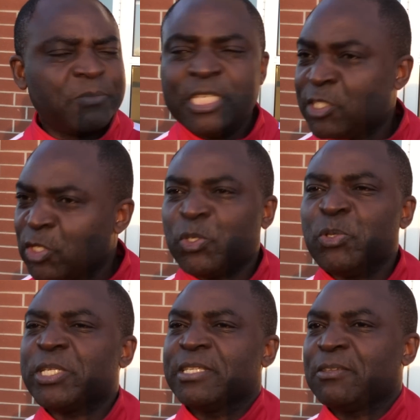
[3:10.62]

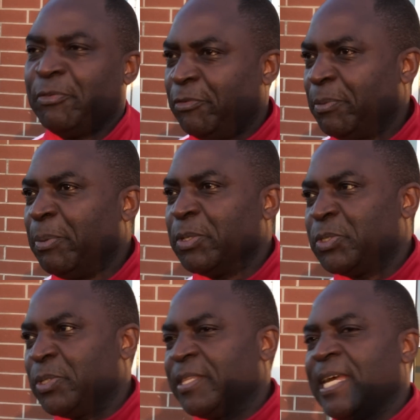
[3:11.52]
institutions of football
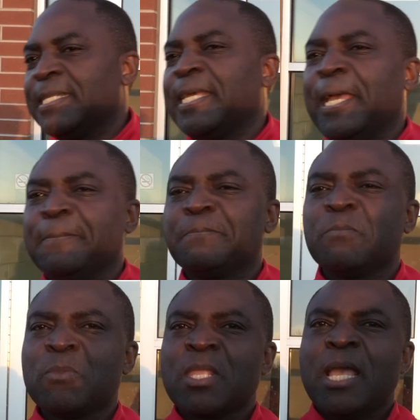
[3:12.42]
during that time.
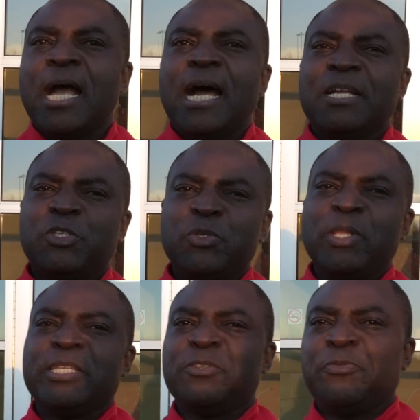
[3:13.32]

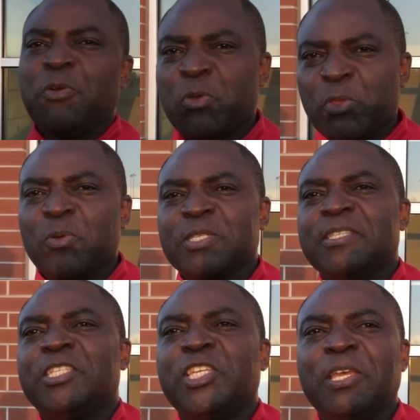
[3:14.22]
Julius Chifokoyo was
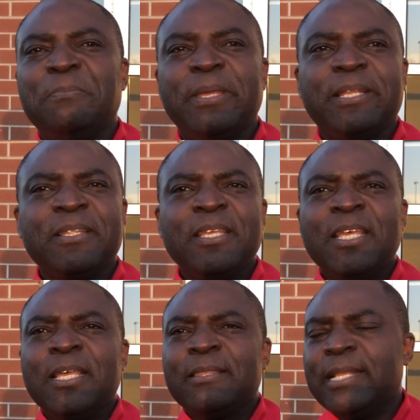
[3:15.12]
the chairman,
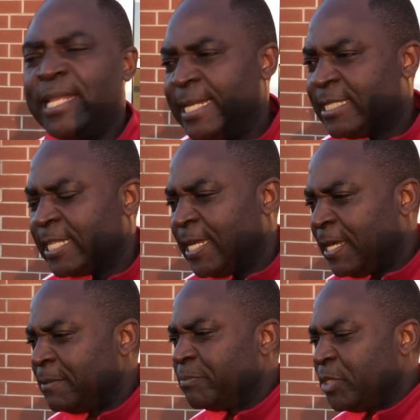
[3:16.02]
the late
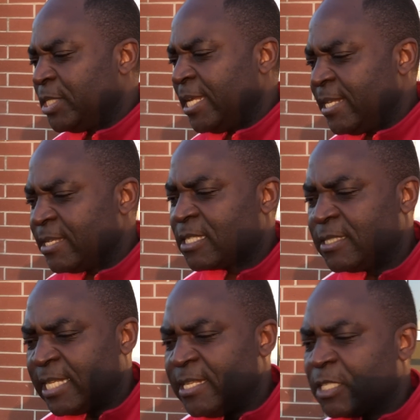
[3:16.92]
Dennis
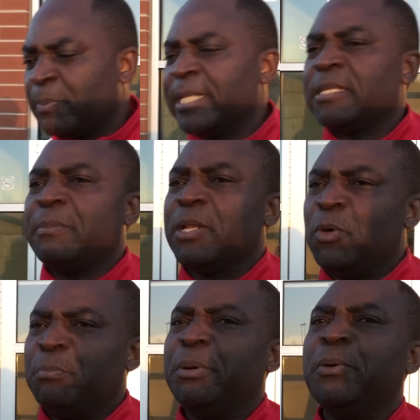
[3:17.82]
Matema
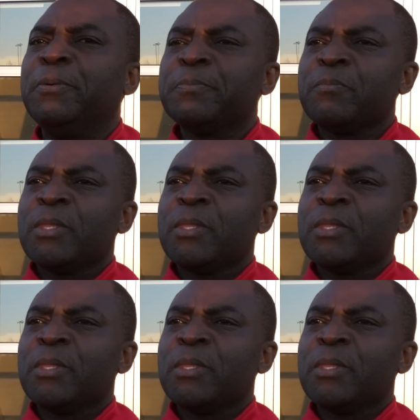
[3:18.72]
Dombo,